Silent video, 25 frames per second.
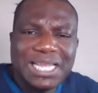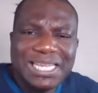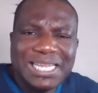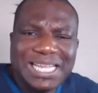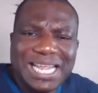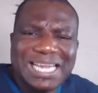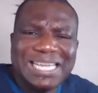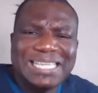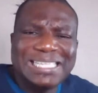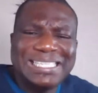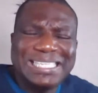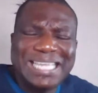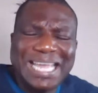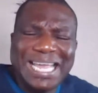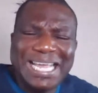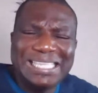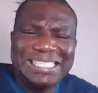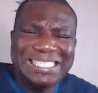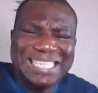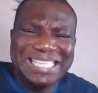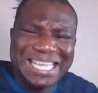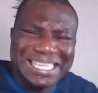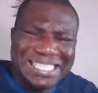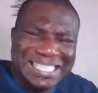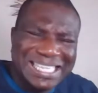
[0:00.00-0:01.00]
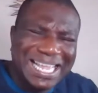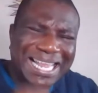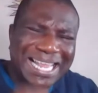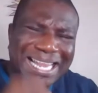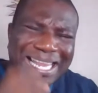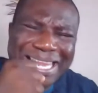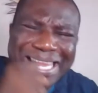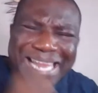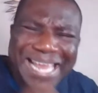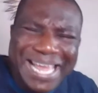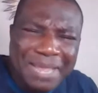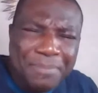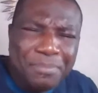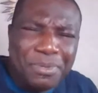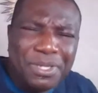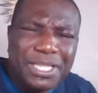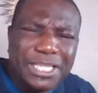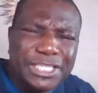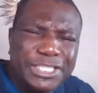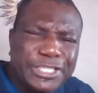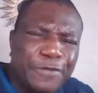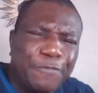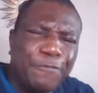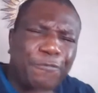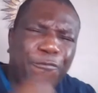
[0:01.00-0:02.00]
Then he says, There's a labor,
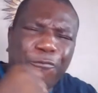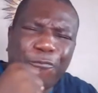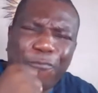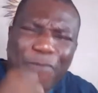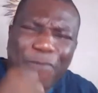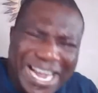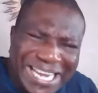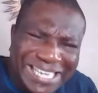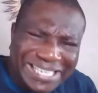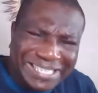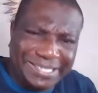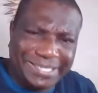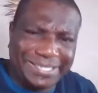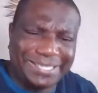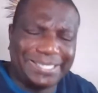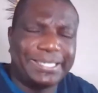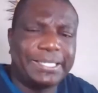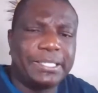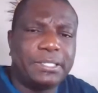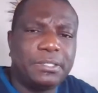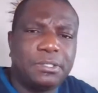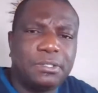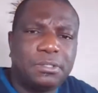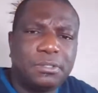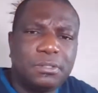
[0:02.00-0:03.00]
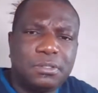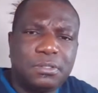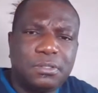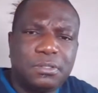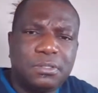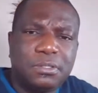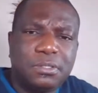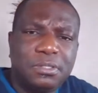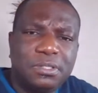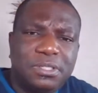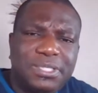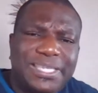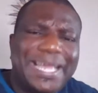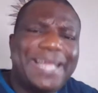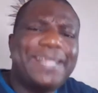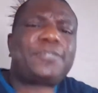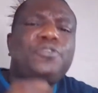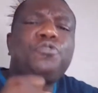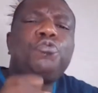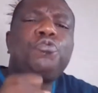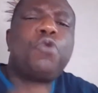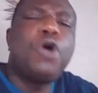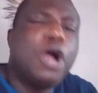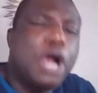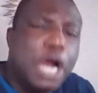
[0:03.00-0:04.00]
there's a fight, there's
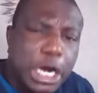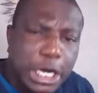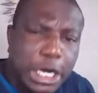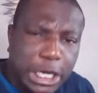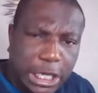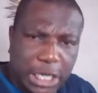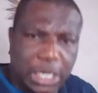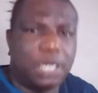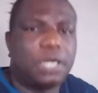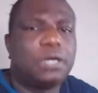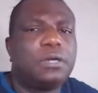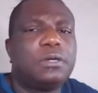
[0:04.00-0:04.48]
work.